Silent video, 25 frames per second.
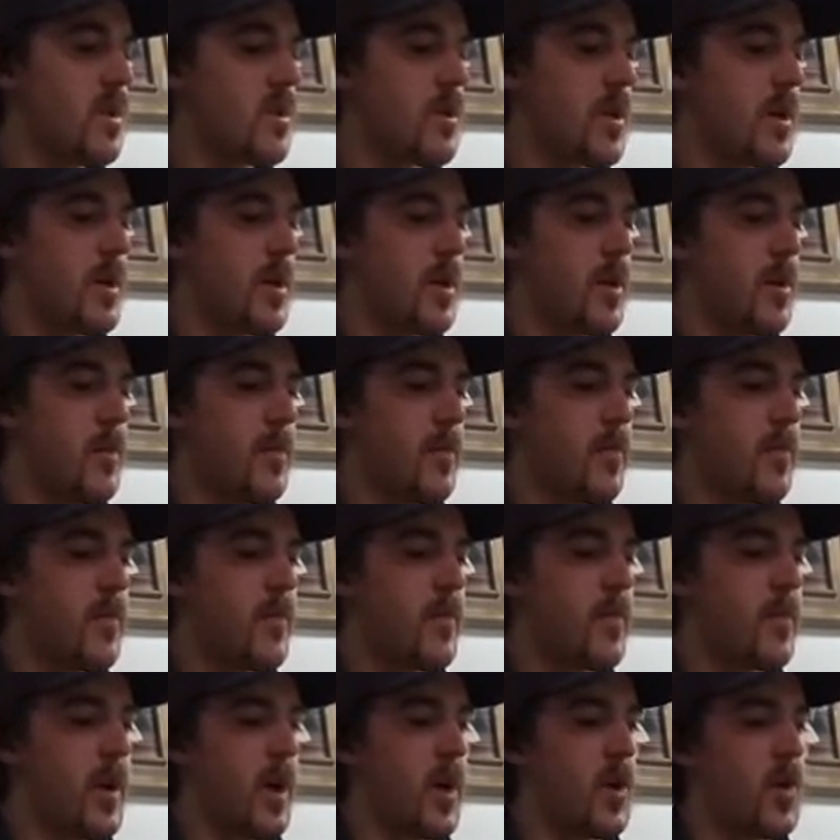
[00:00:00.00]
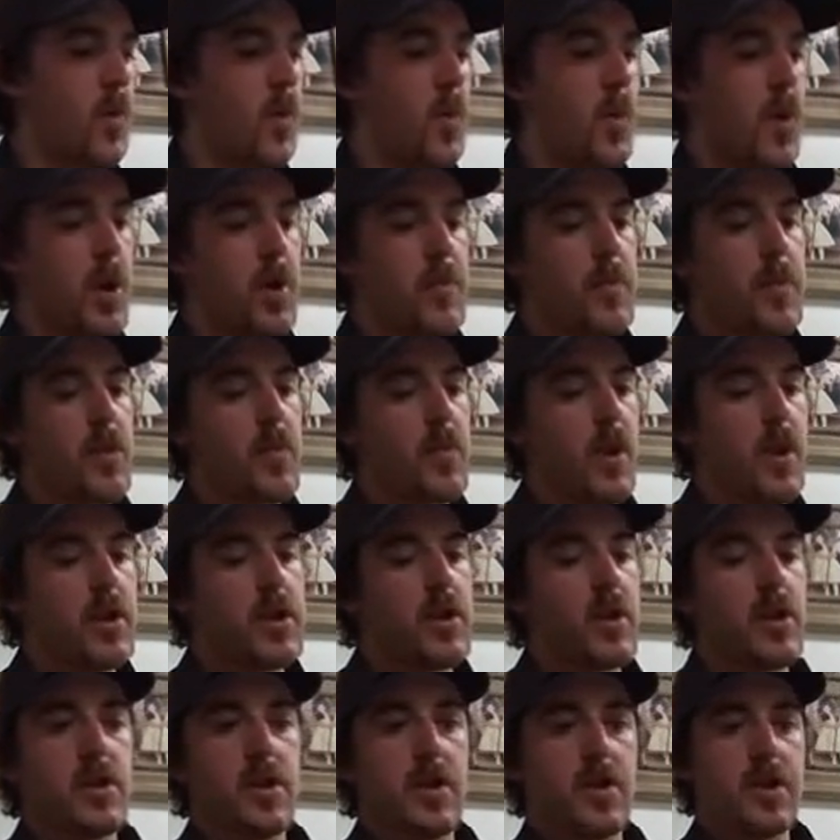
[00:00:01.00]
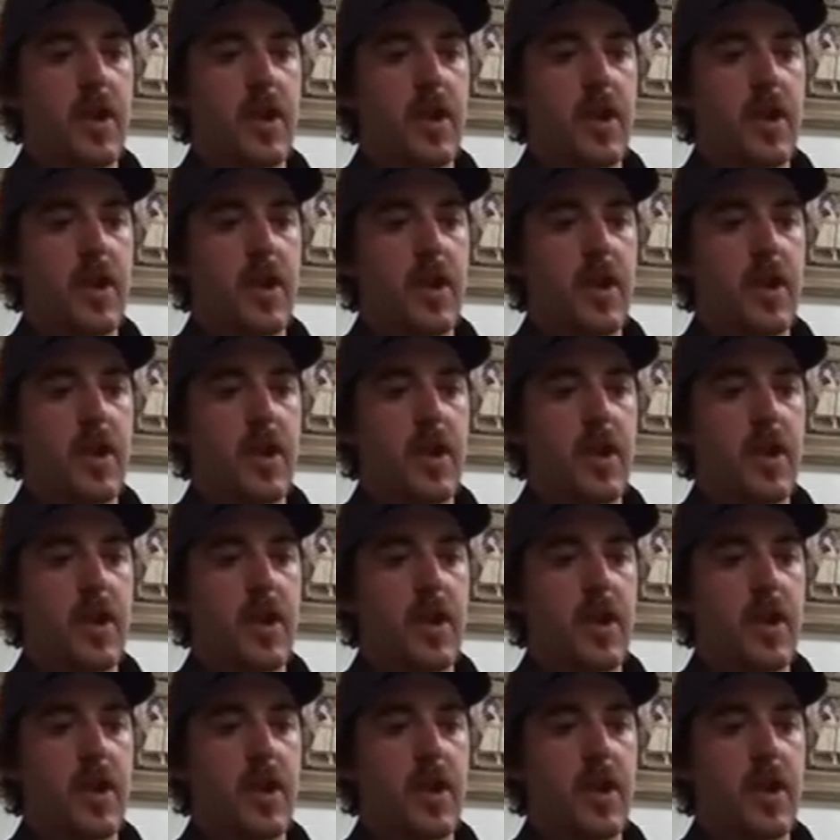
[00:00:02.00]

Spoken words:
I don't want to be running into